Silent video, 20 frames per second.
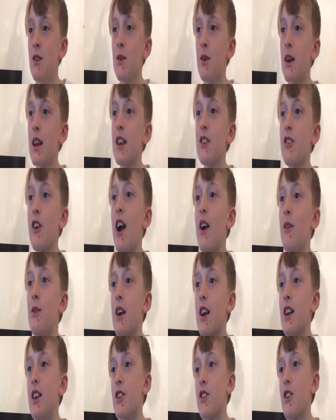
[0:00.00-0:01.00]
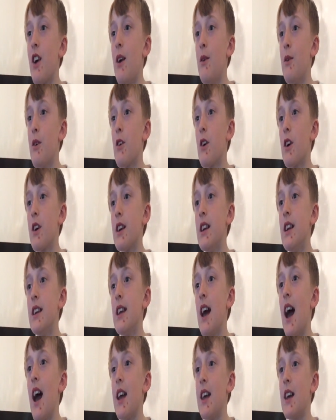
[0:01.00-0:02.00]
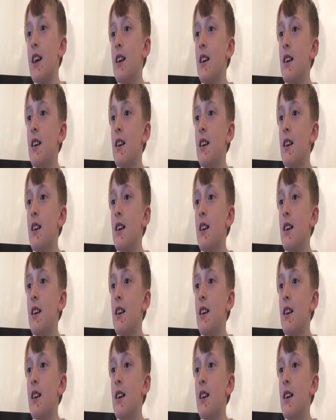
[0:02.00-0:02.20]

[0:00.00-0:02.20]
We're gonna drown, we're all gonna die.